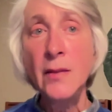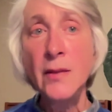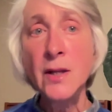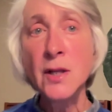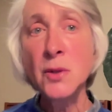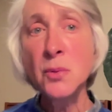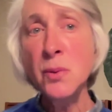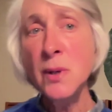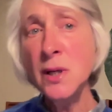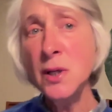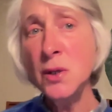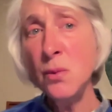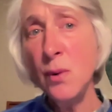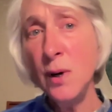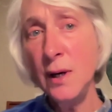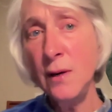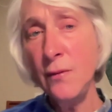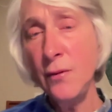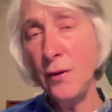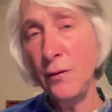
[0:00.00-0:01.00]
This was
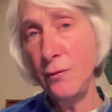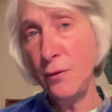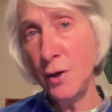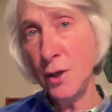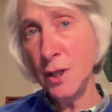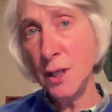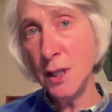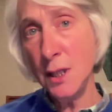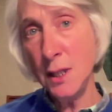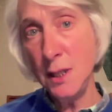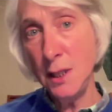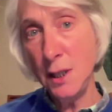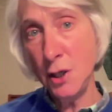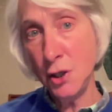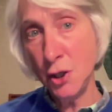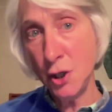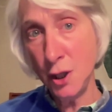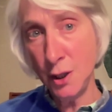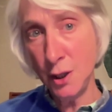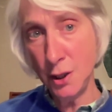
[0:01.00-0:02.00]
one of the first
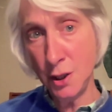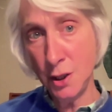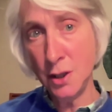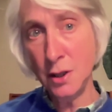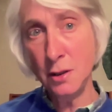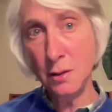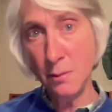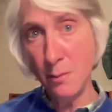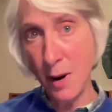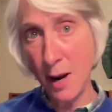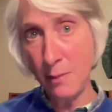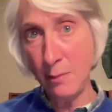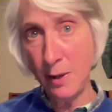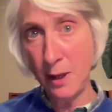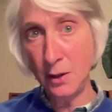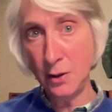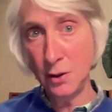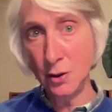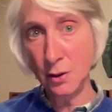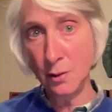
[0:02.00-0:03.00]
additions to my
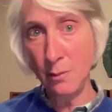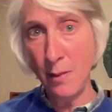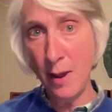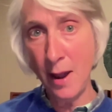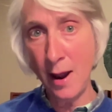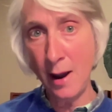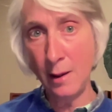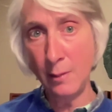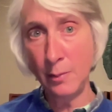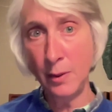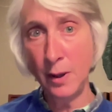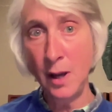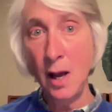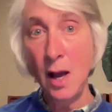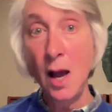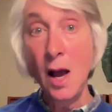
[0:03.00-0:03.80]
mental map.